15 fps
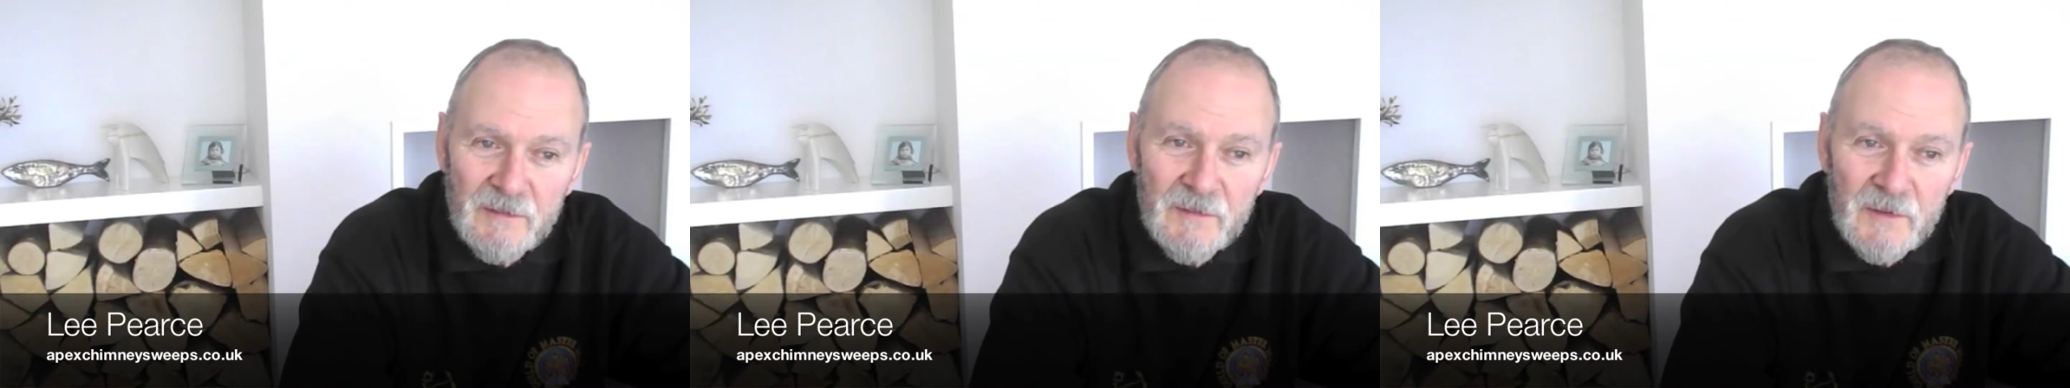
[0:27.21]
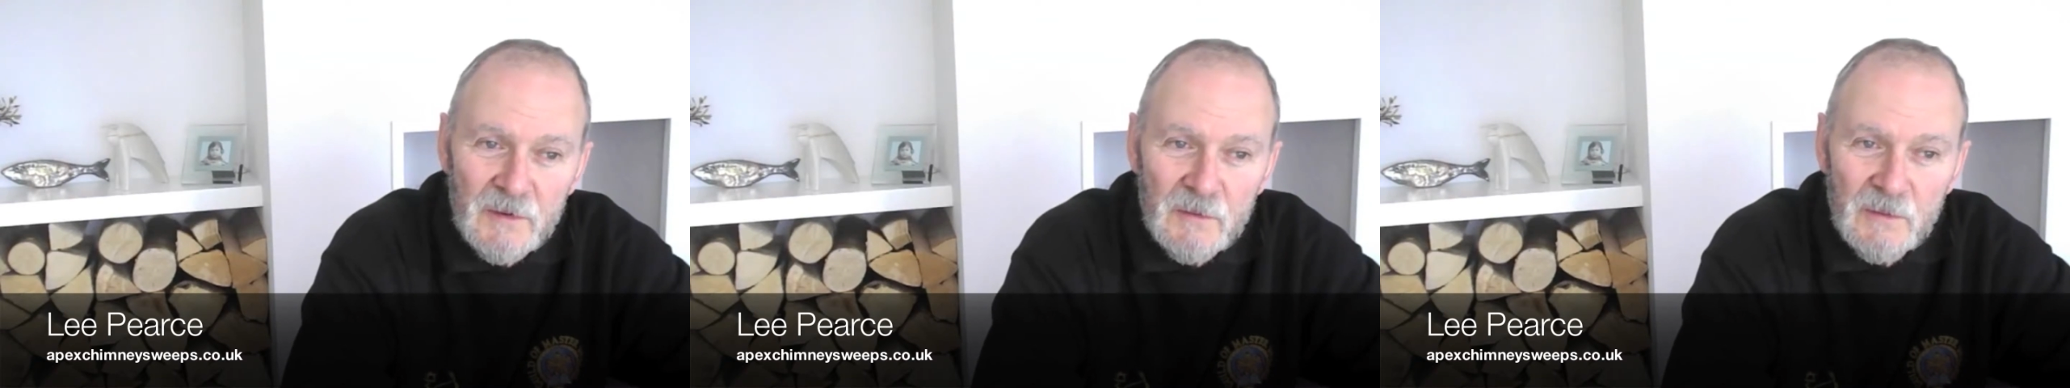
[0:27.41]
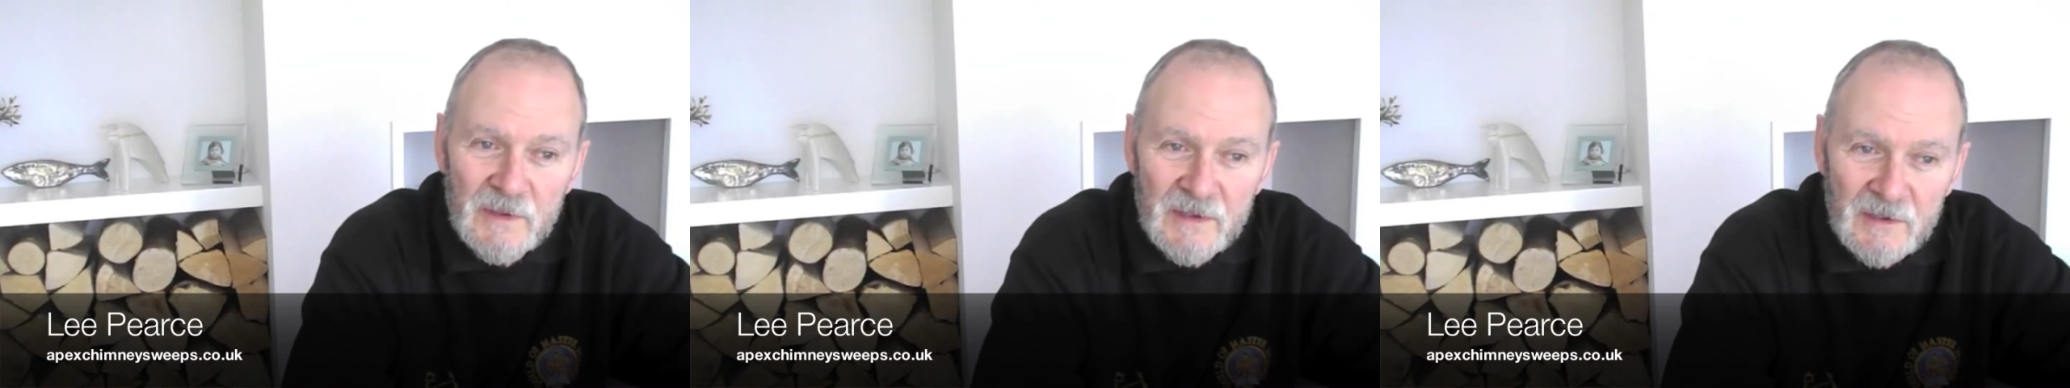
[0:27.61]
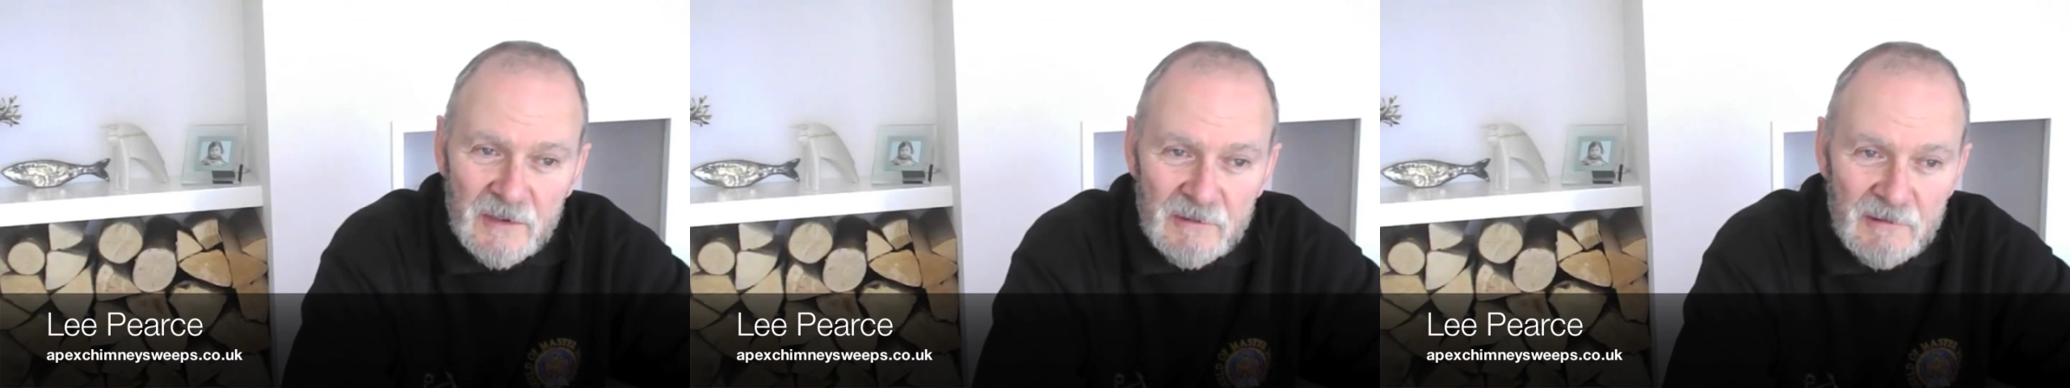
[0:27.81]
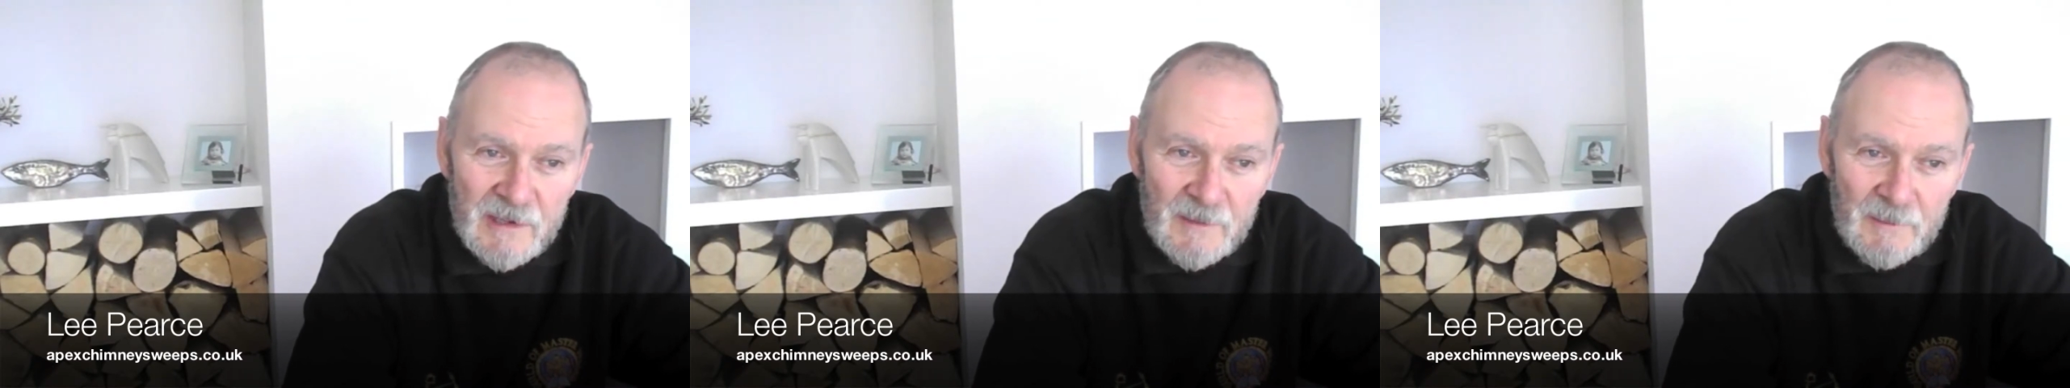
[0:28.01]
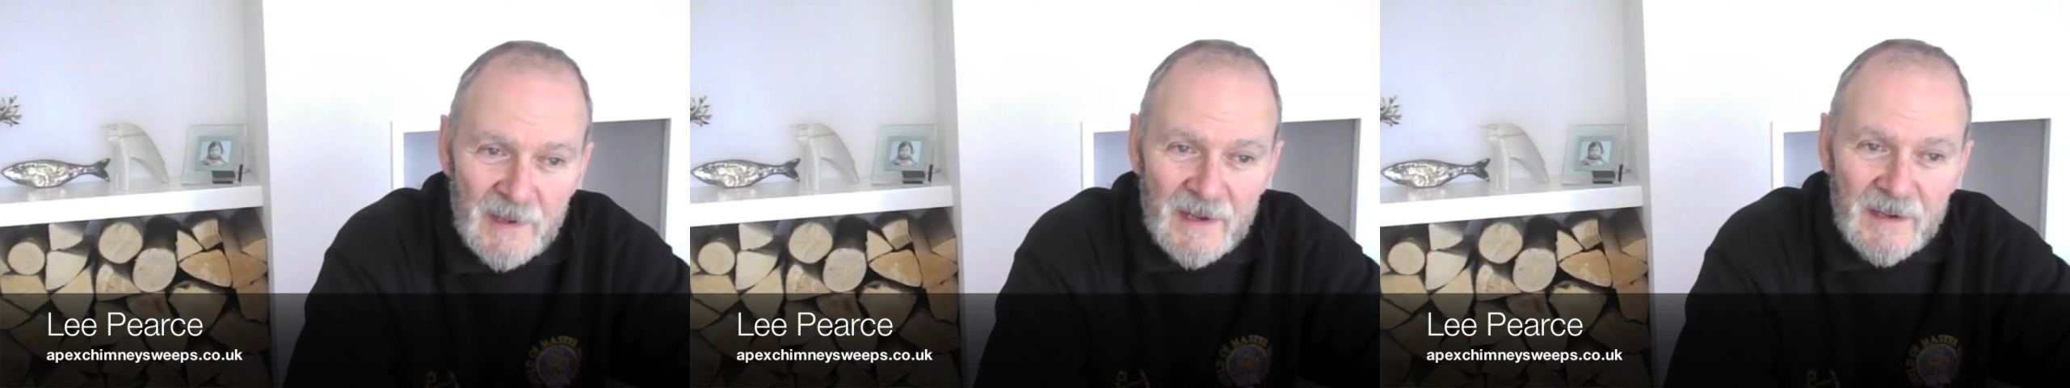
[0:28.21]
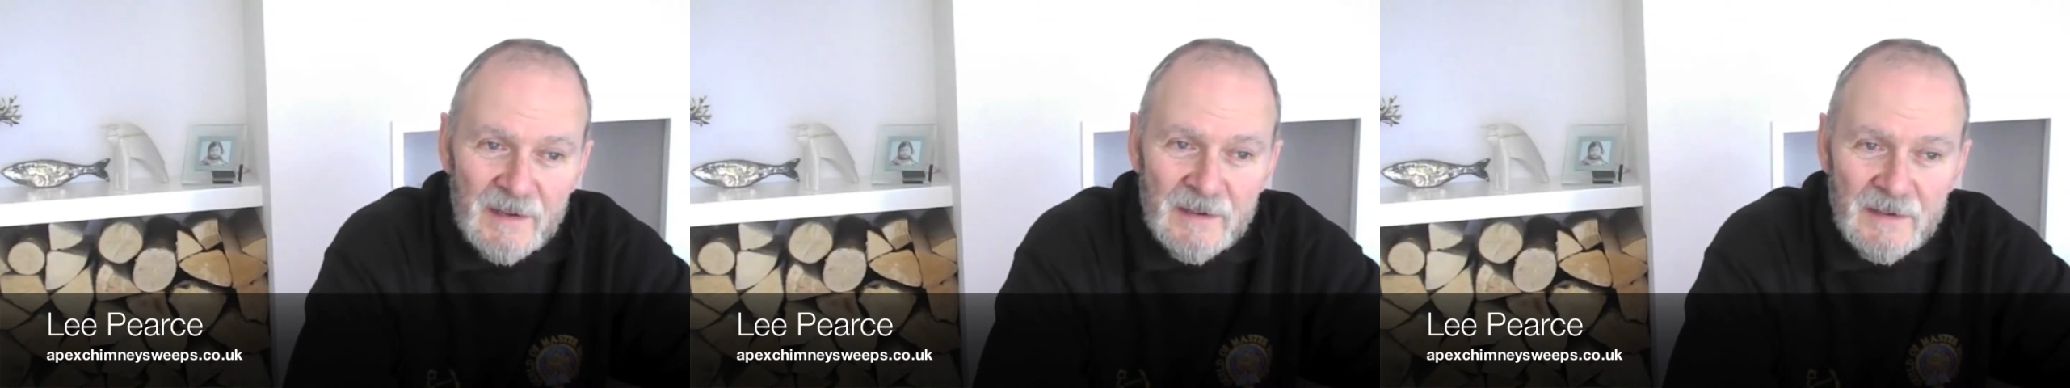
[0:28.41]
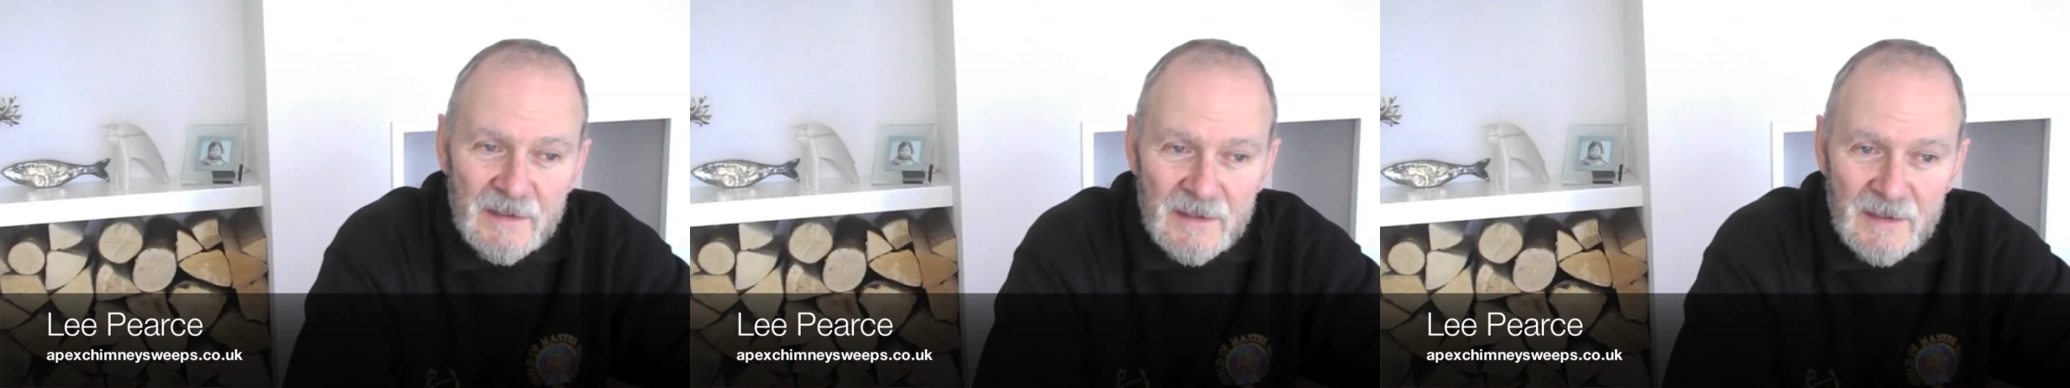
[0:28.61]
fuel in the correct
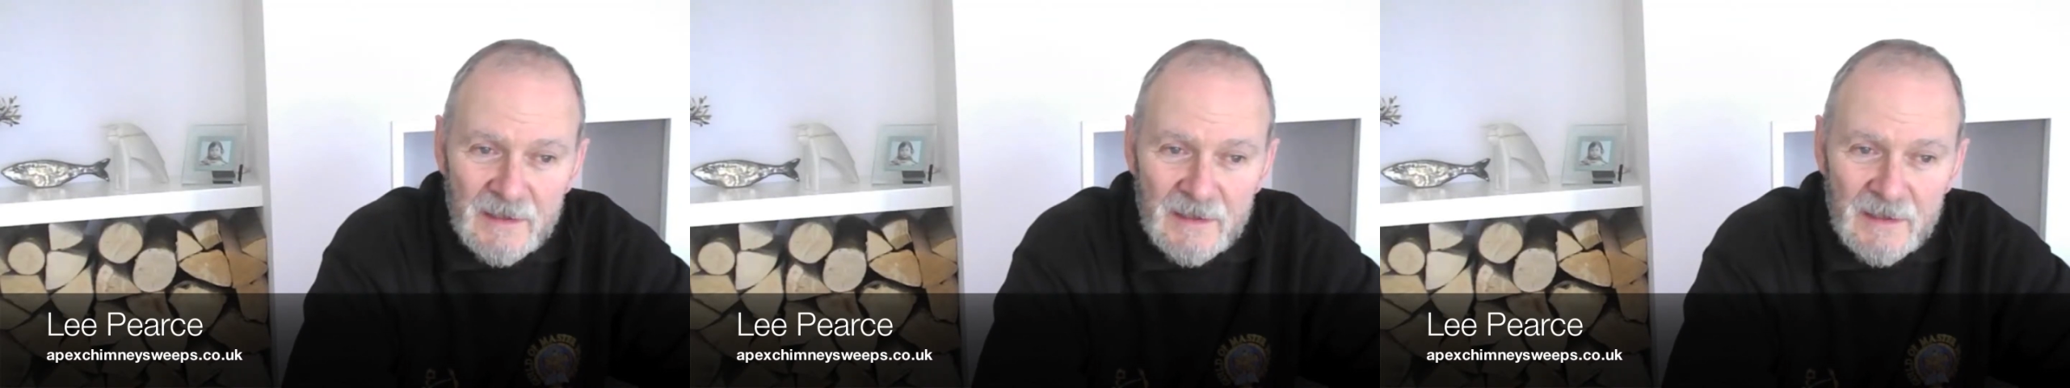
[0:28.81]
manner.